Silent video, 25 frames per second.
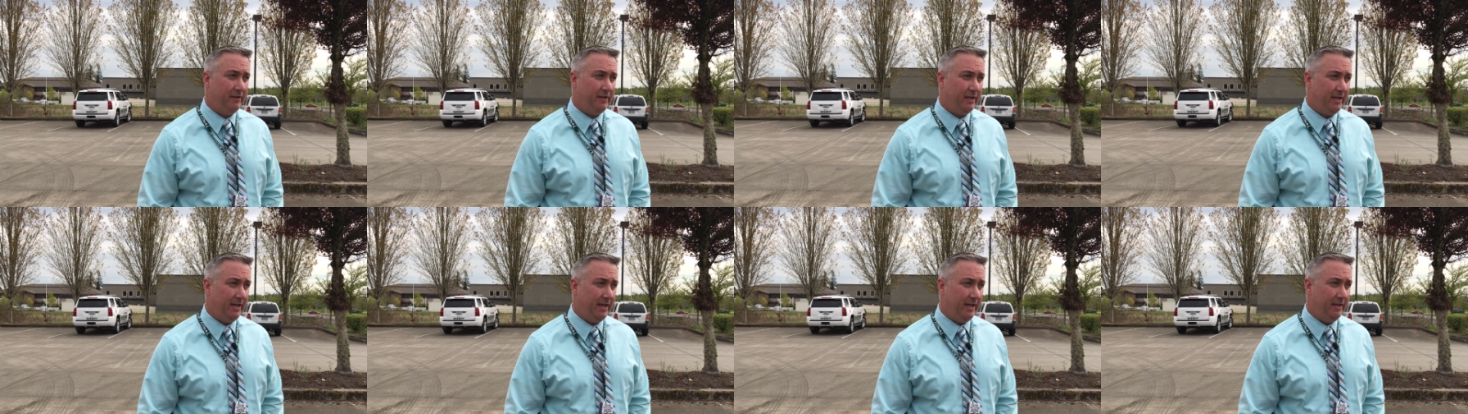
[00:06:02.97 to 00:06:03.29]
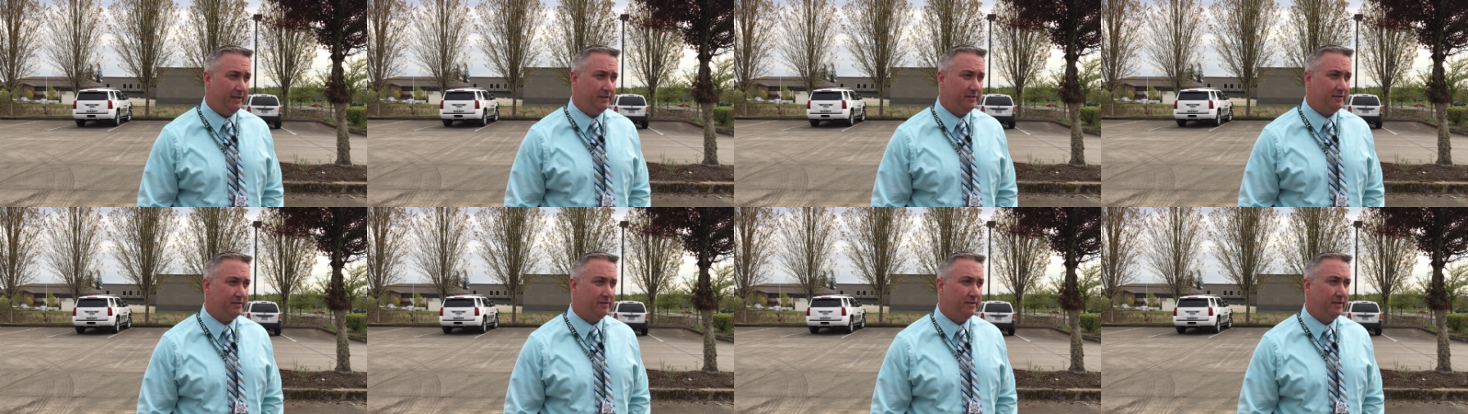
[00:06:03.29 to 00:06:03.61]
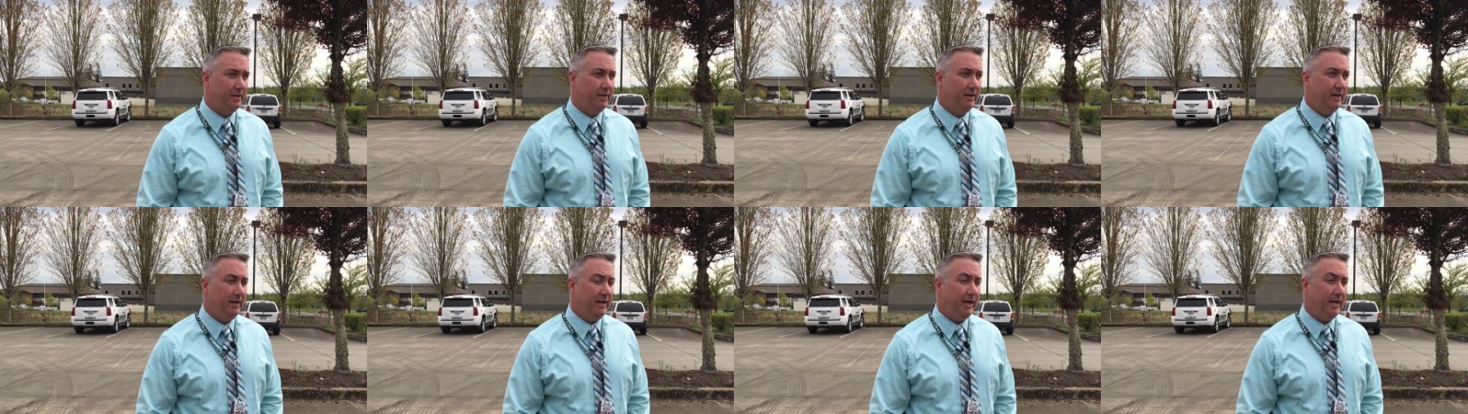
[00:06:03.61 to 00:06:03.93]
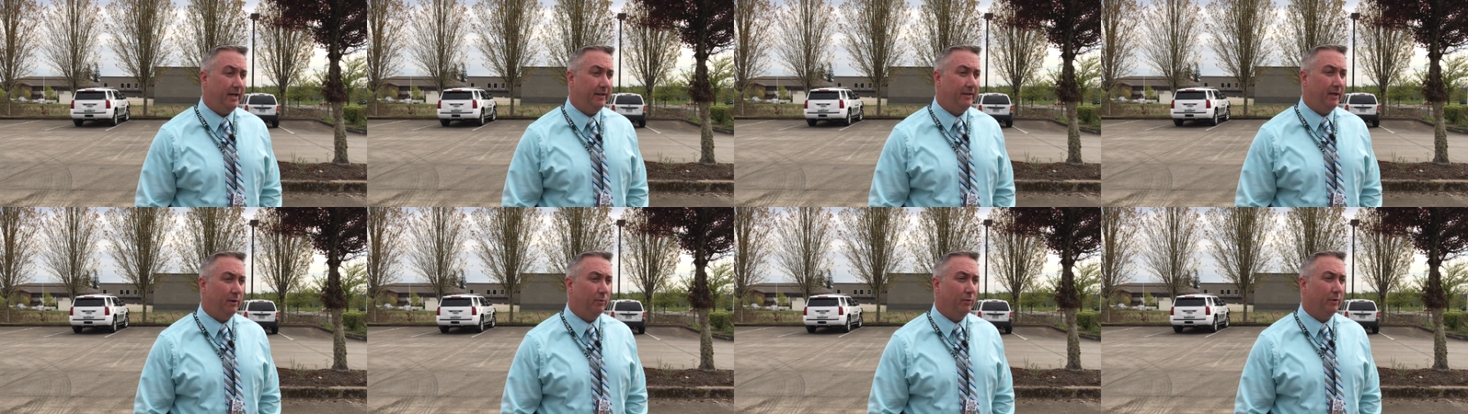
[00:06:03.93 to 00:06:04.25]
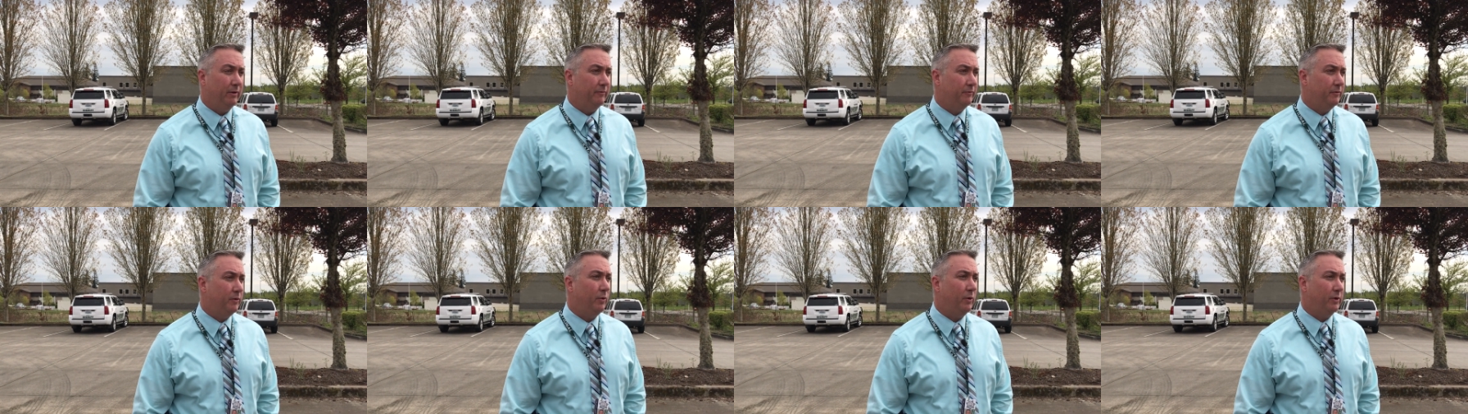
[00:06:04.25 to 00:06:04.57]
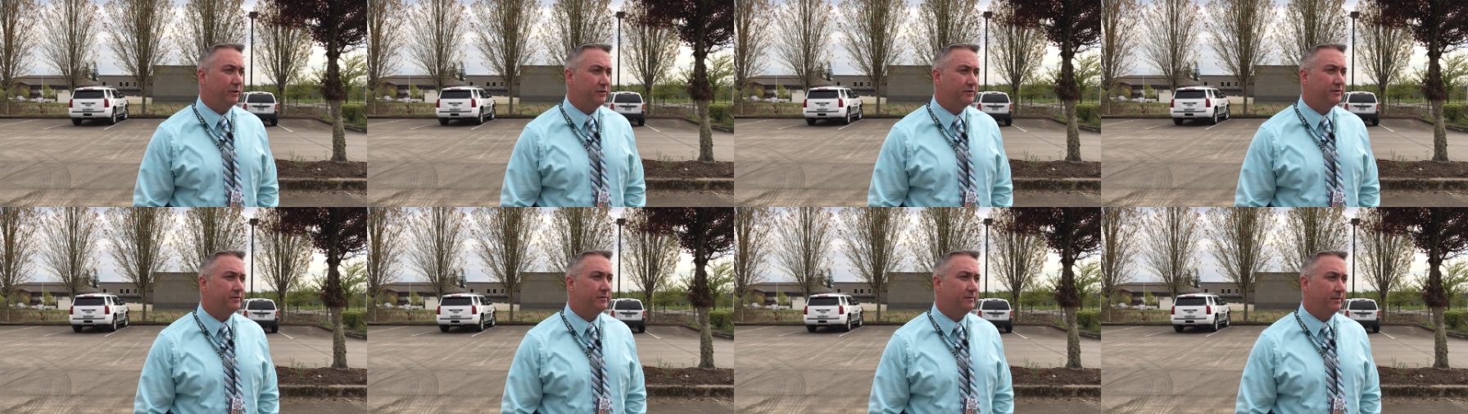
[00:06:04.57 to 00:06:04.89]
to the case, and they will of
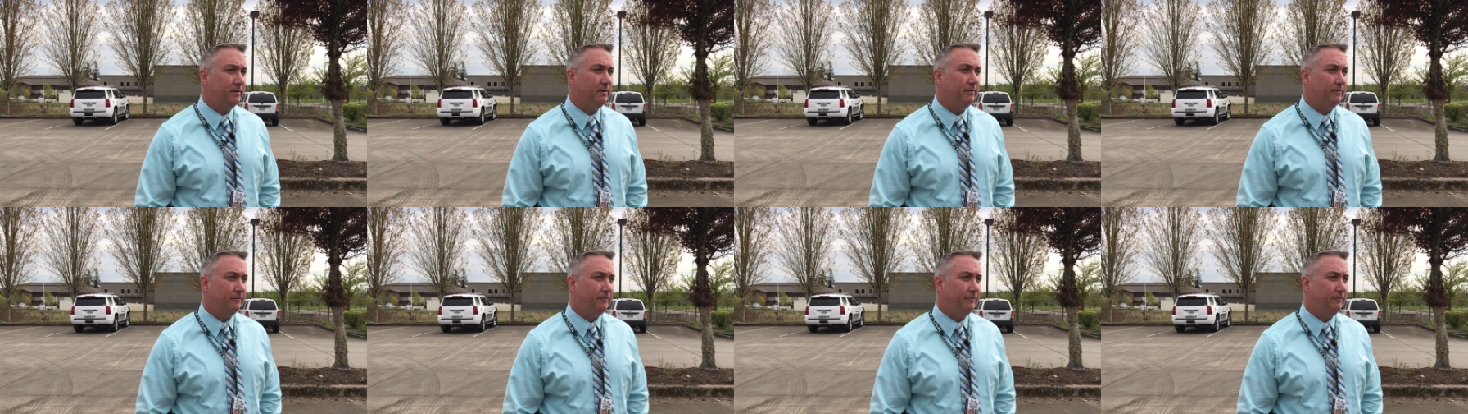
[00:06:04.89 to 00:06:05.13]
course